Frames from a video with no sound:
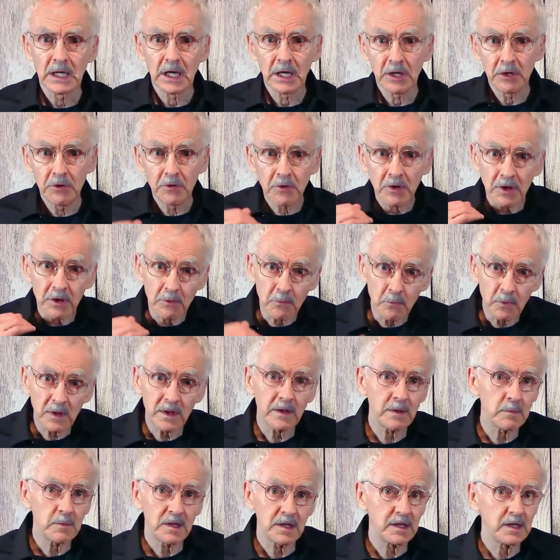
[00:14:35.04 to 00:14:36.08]
you can read
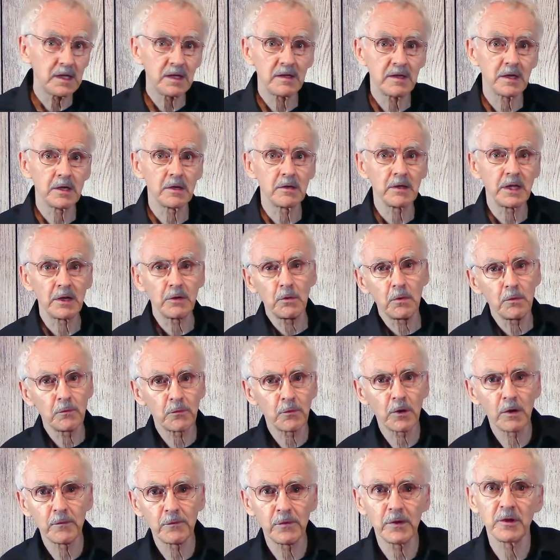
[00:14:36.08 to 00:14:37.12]
them in detail at
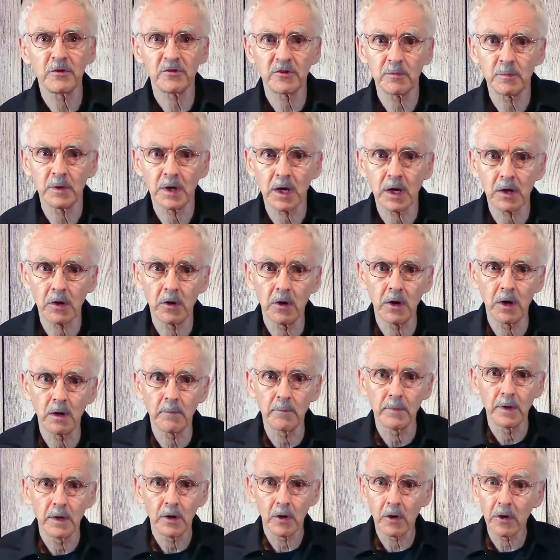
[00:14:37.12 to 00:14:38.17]
hopeforallfellowship.com
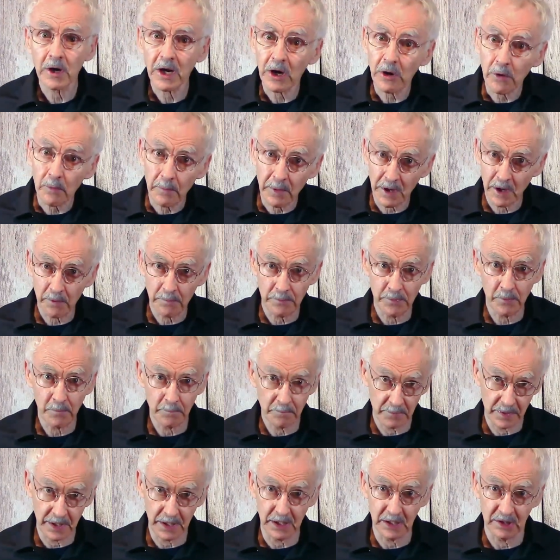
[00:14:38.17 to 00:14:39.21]
on our About
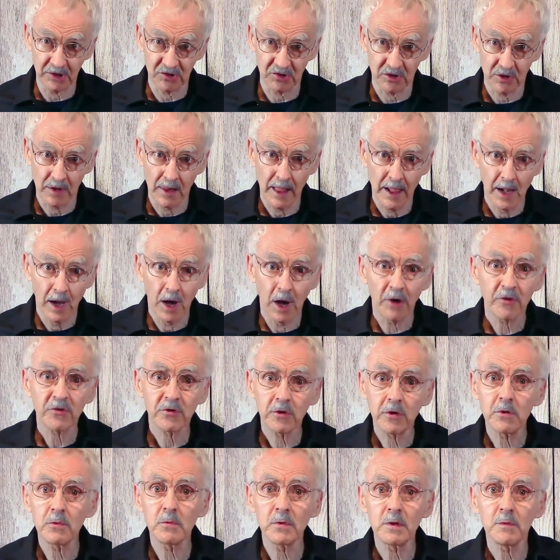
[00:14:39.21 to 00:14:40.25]
page.
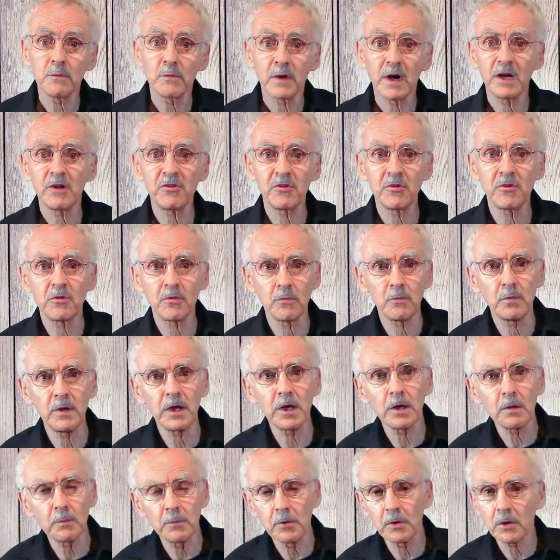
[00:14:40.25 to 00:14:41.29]
Also, we invite you to read
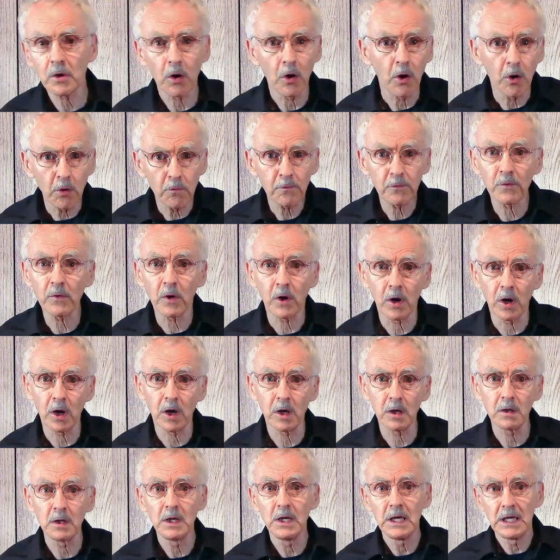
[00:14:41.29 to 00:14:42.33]
our book, Hope for
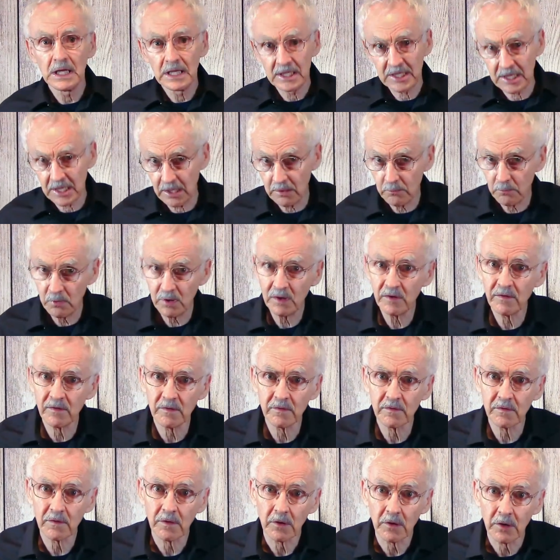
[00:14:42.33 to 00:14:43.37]
All, 10
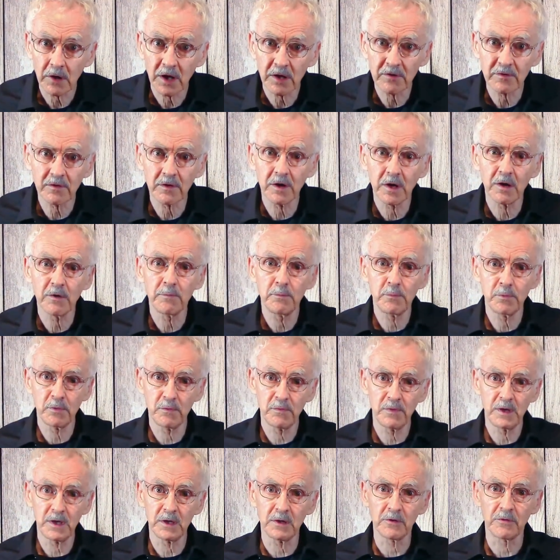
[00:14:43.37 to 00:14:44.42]
Reasons God's Love
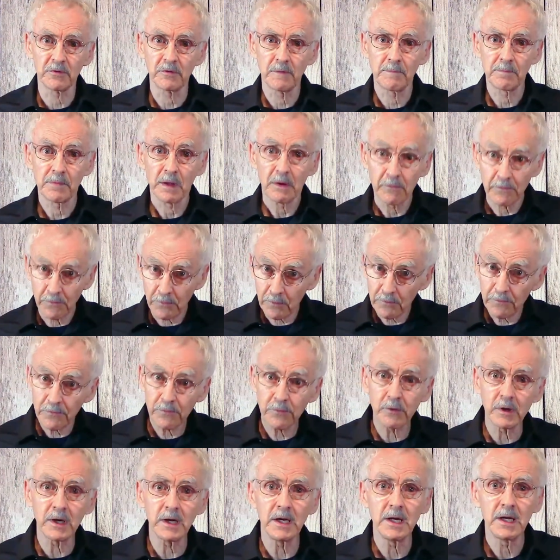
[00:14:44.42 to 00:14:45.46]
Prevails, for
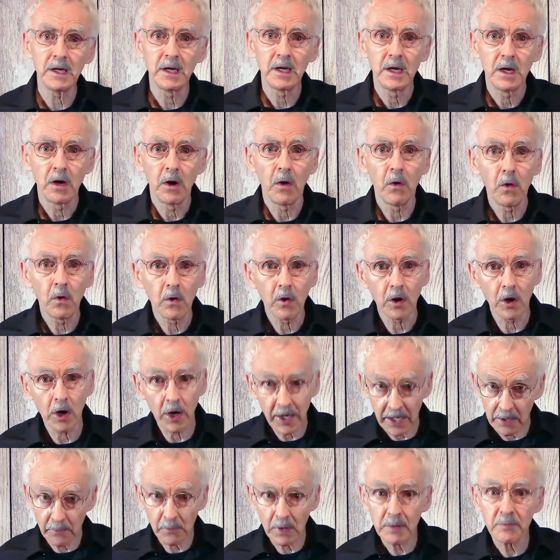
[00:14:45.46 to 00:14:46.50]
free or
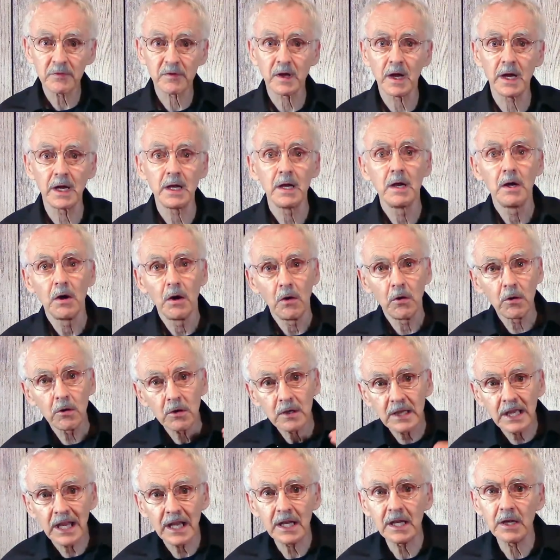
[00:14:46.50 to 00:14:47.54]
on our website, or
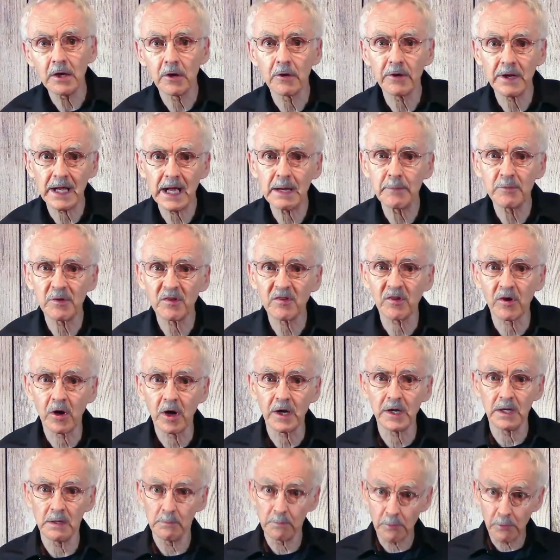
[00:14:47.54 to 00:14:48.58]
get it on
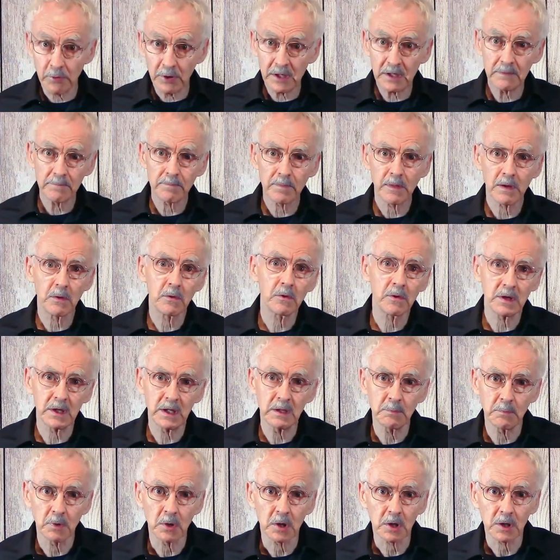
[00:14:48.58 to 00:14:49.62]
Amazon in print or
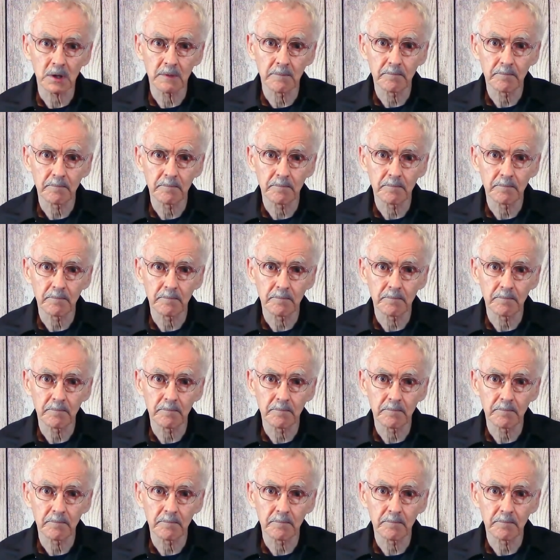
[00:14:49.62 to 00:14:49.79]
ebook.